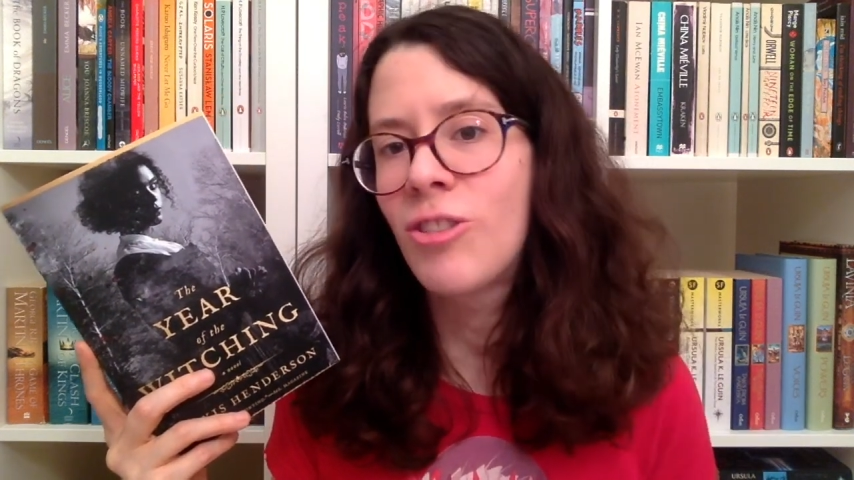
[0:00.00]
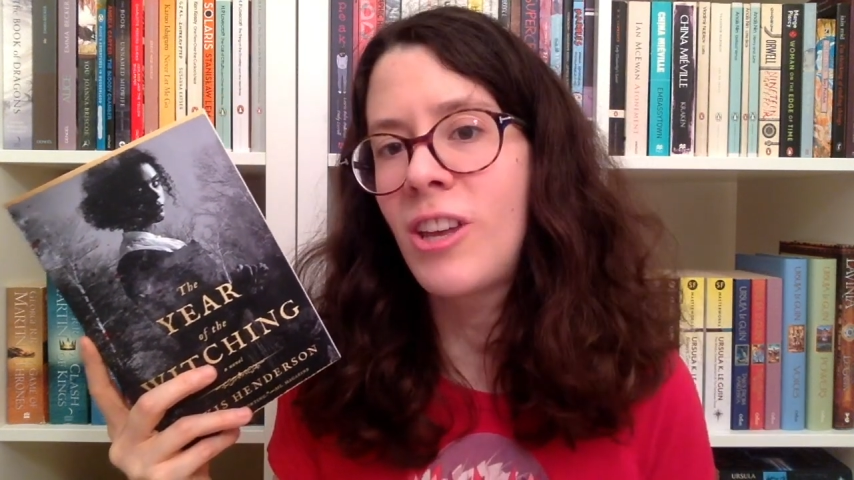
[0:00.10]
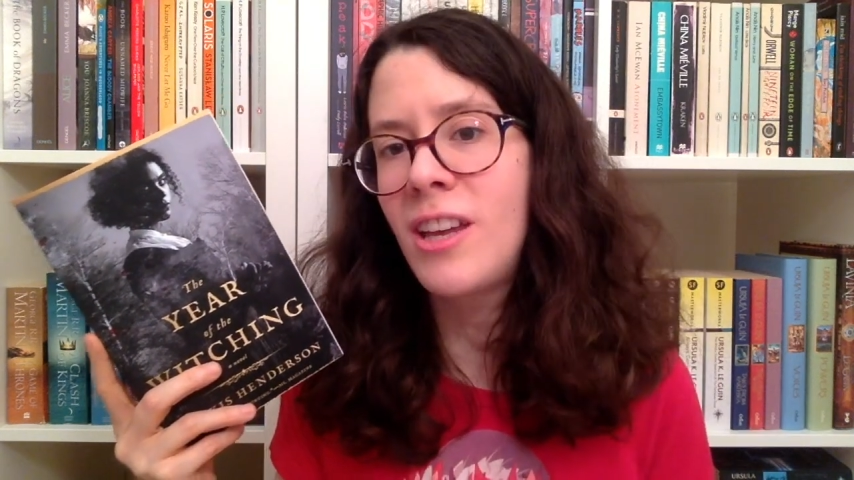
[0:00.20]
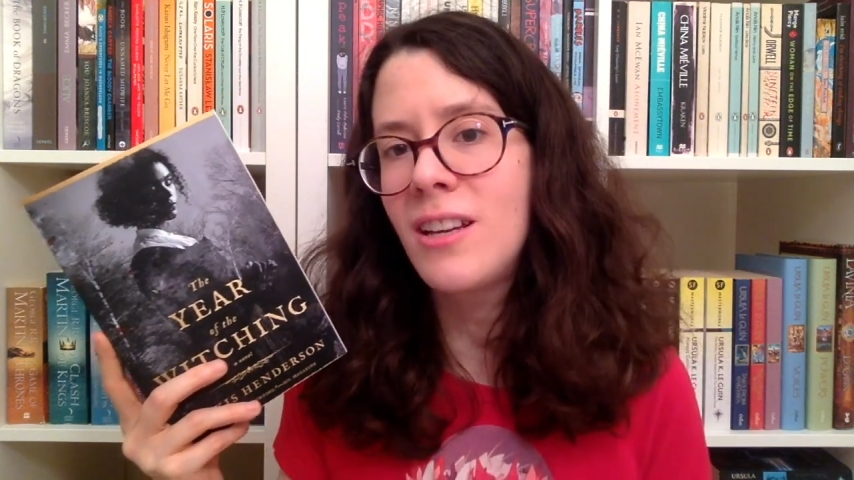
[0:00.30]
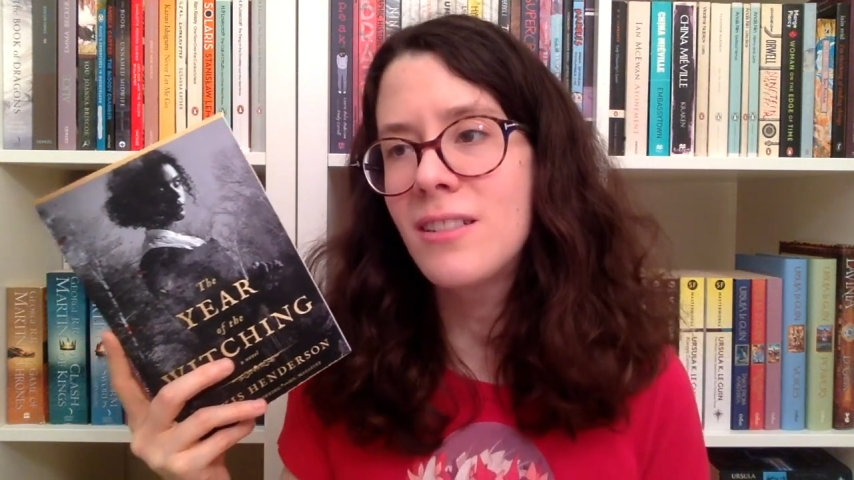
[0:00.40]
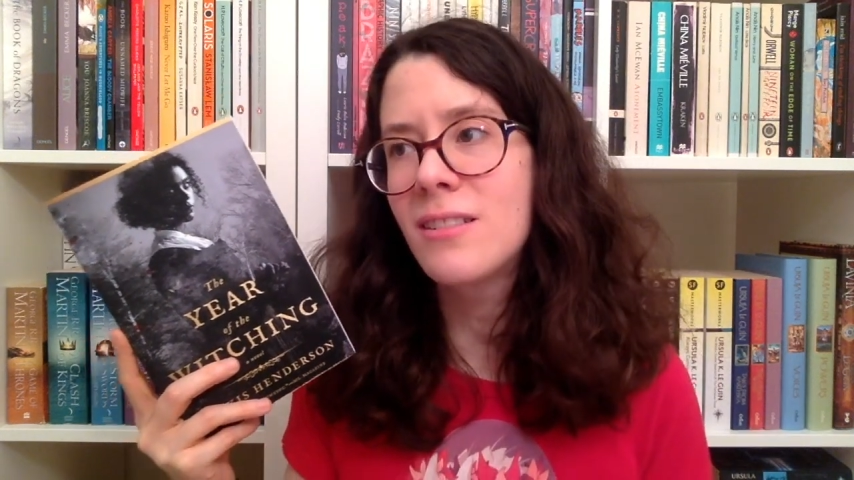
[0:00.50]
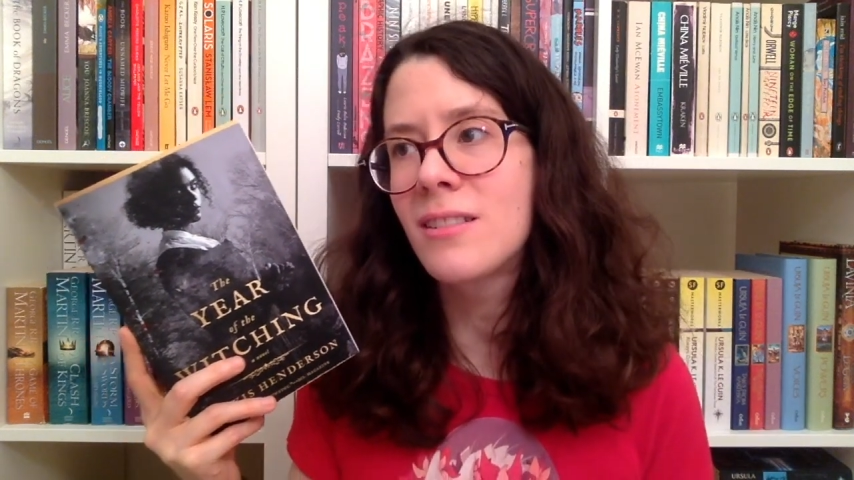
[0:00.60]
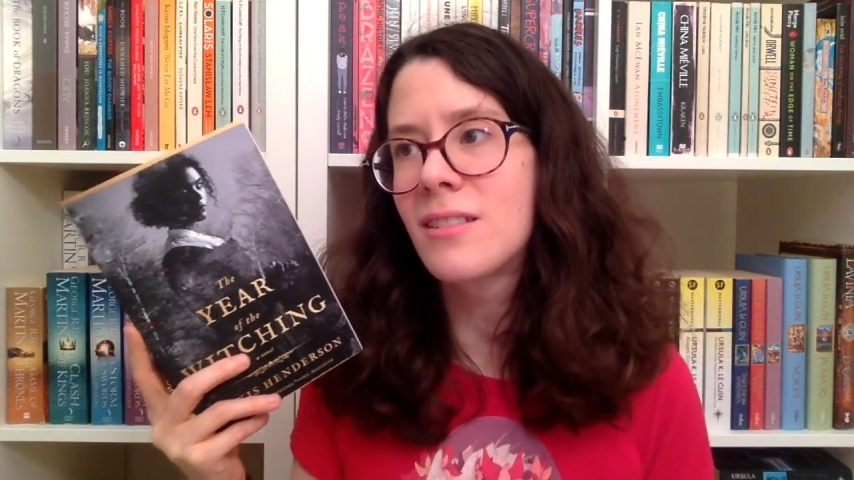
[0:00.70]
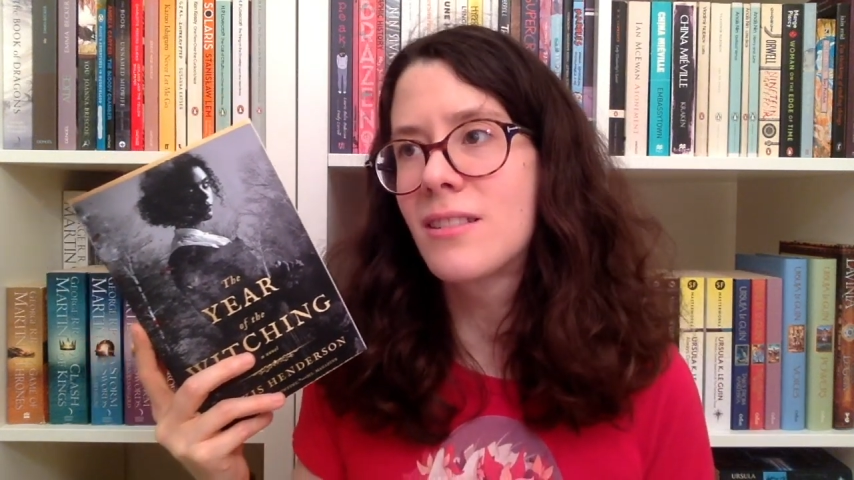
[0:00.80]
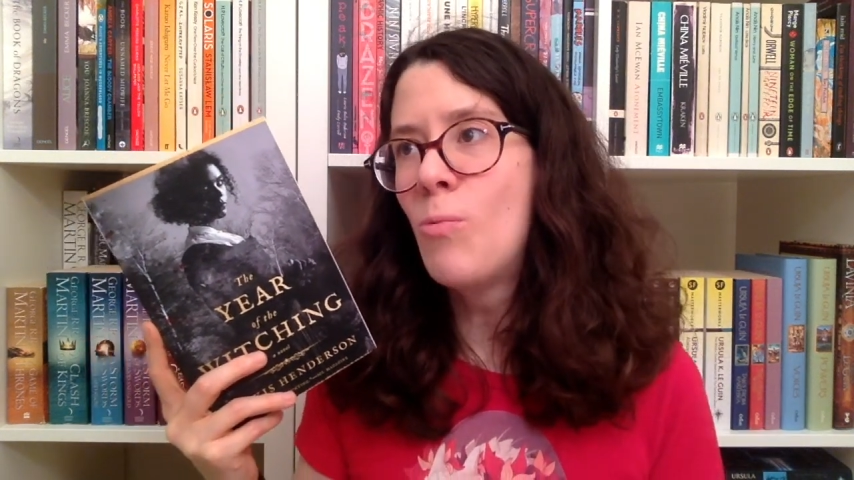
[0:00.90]

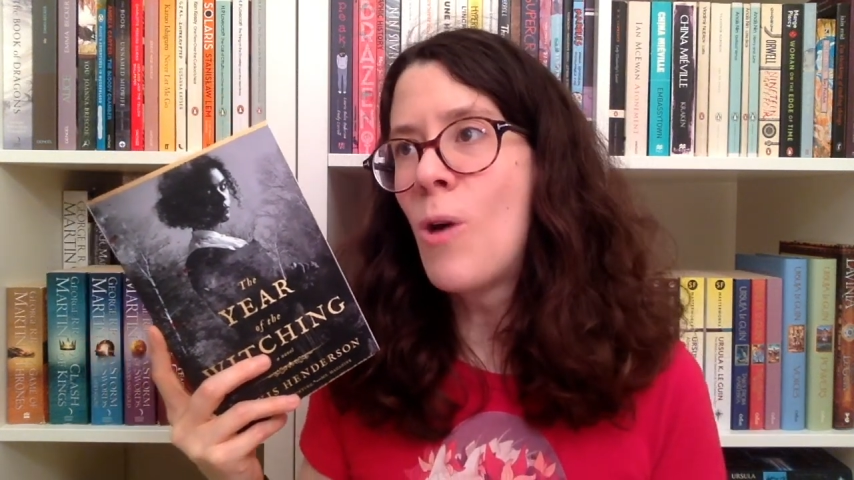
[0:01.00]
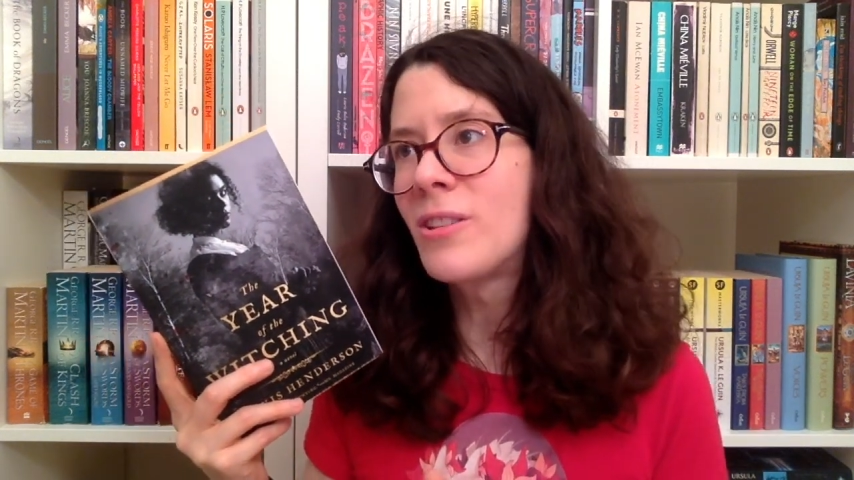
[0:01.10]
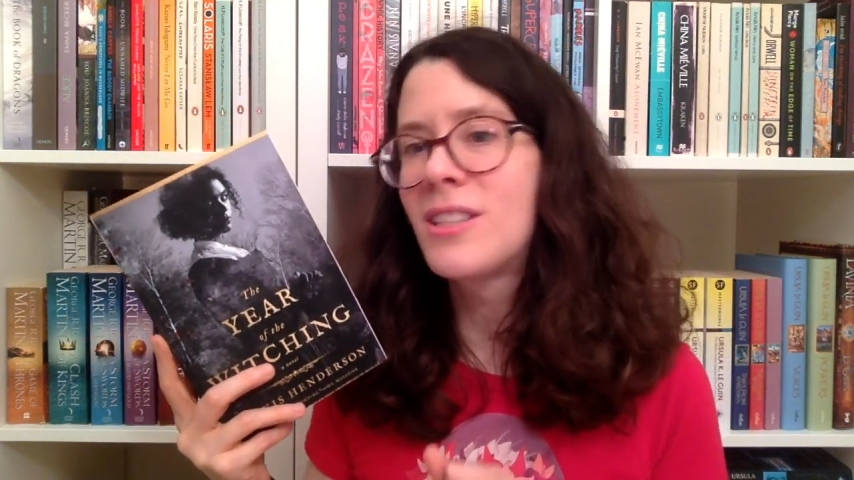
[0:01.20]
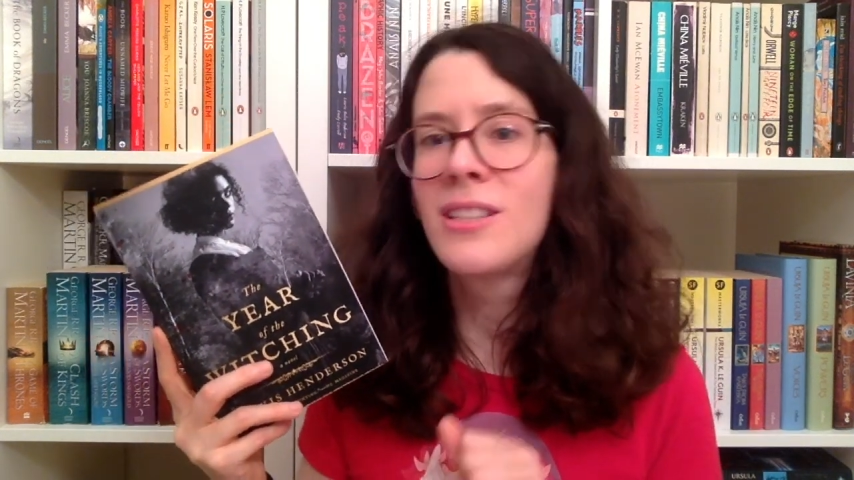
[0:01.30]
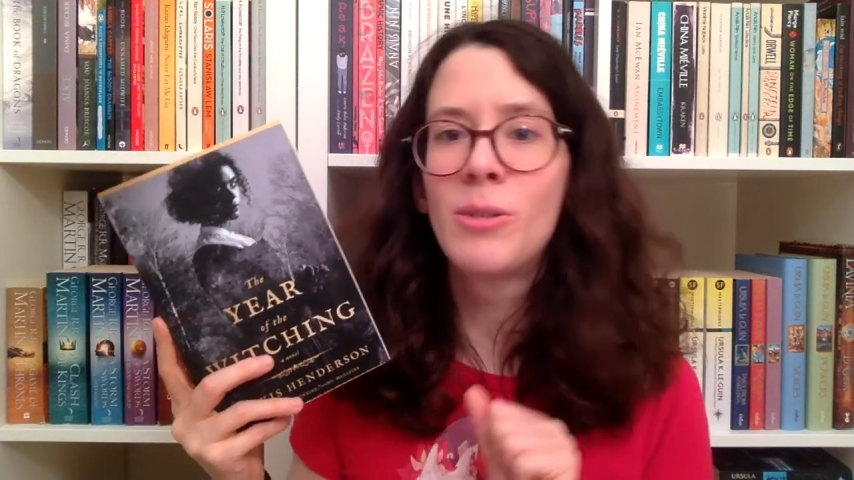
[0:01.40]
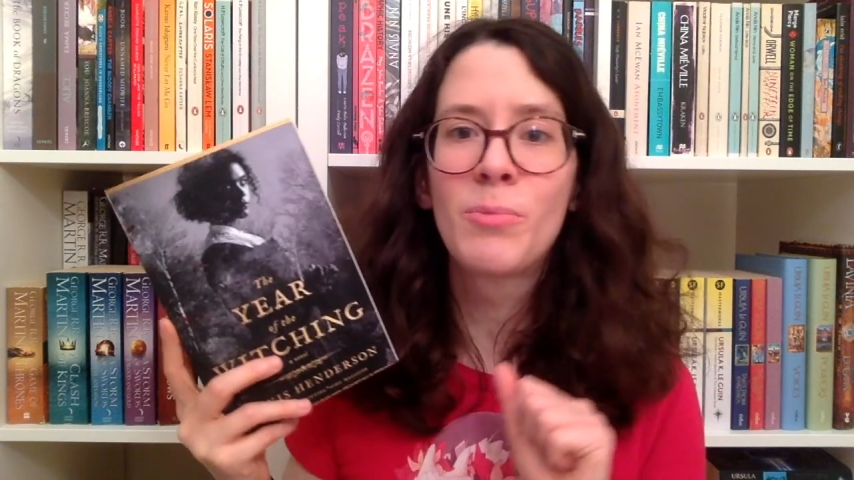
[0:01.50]
things while still